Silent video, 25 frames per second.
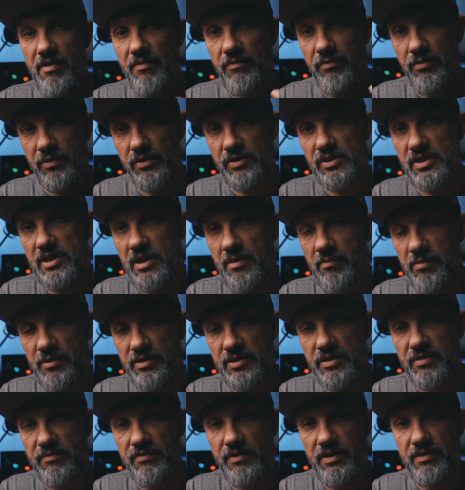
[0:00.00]
for example,
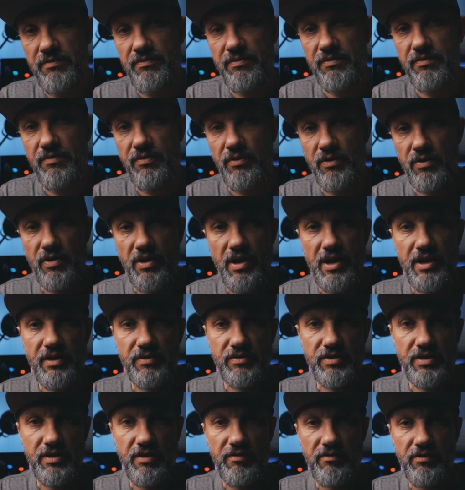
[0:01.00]
Swift for
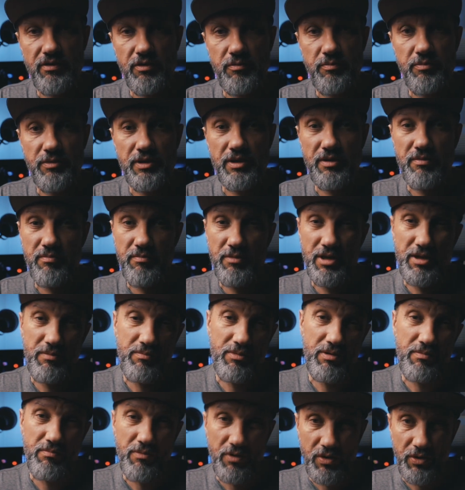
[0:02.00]
iOS development may
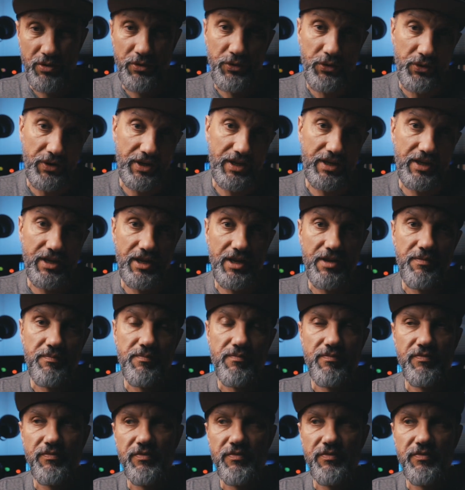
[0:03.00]
be more tricky.